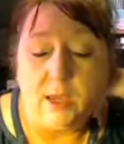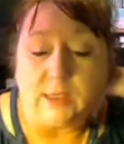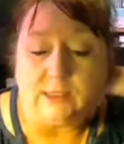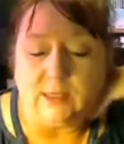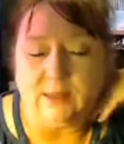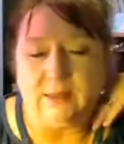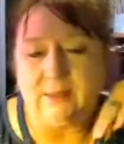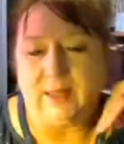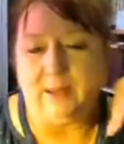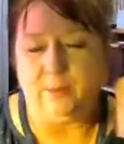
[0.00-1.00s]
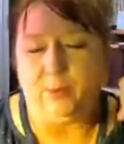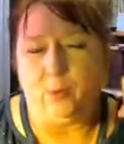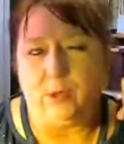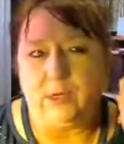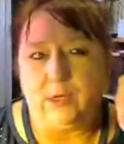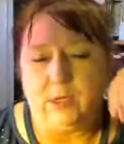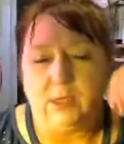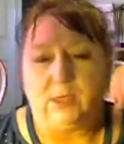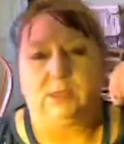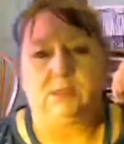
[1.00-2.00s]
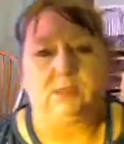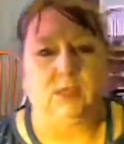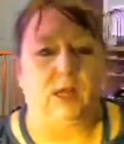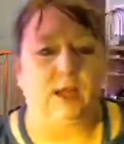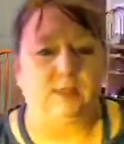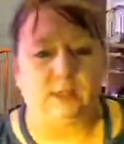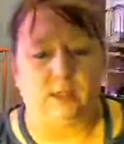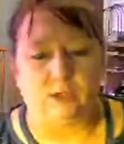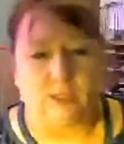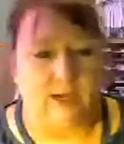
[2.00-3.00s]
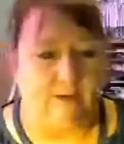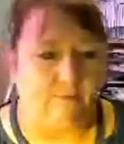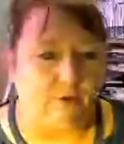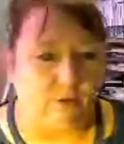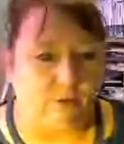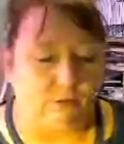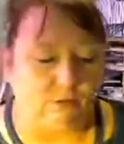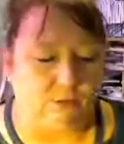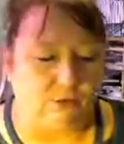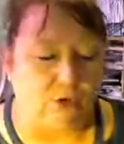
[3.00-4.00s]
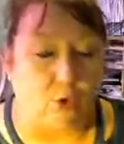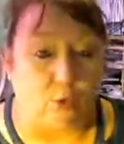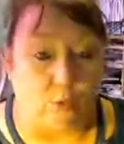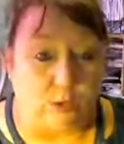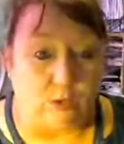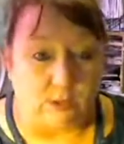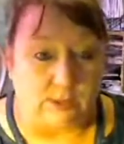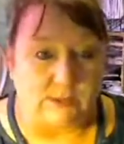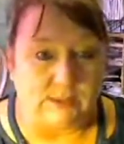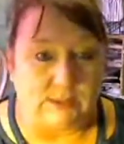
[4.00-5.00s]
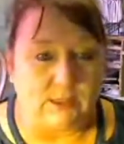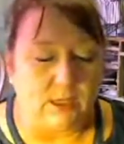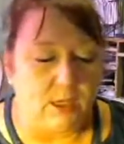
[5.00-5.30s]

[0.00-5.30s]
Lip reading: Because at that point, a lot of sellers didn't have their sold listed,